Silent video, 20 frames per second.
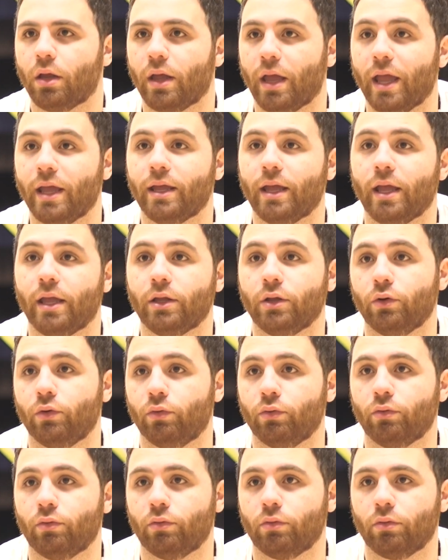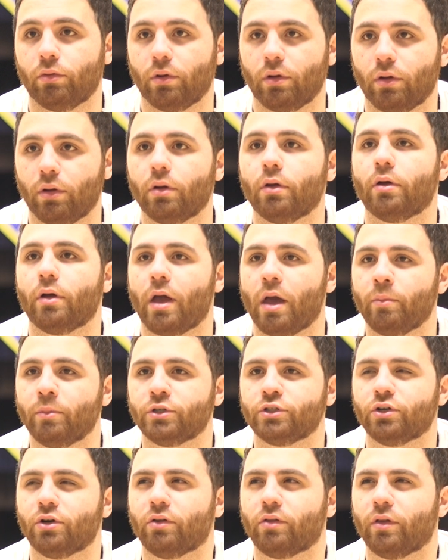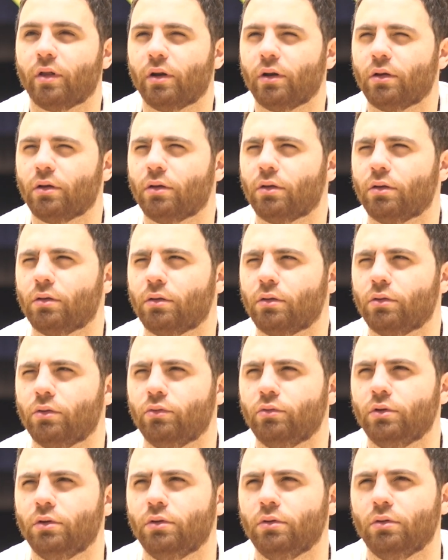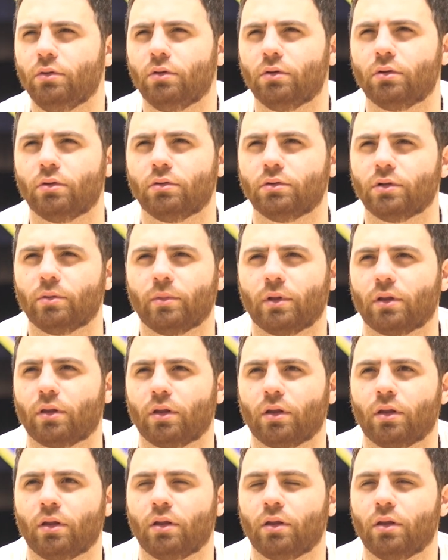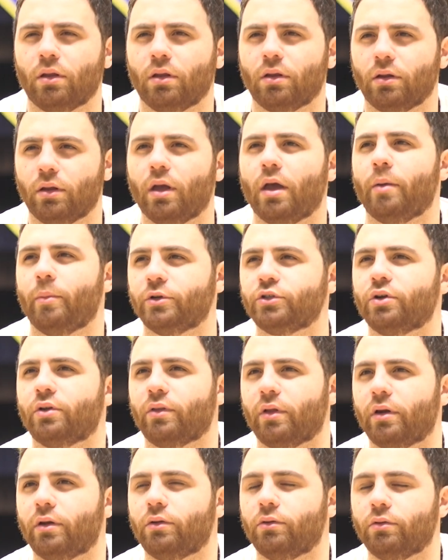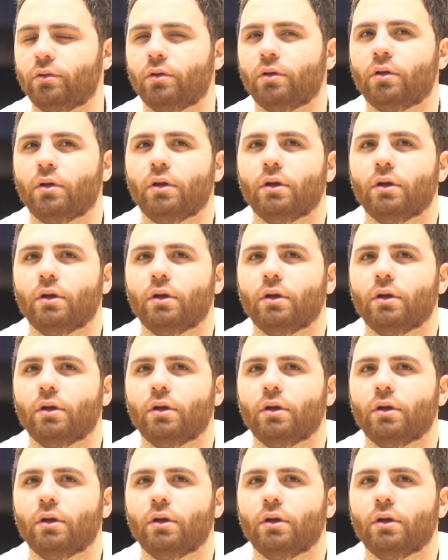AAU, Amateur Athletic Union, or something like that. Yeah, Amateur Athletic Union.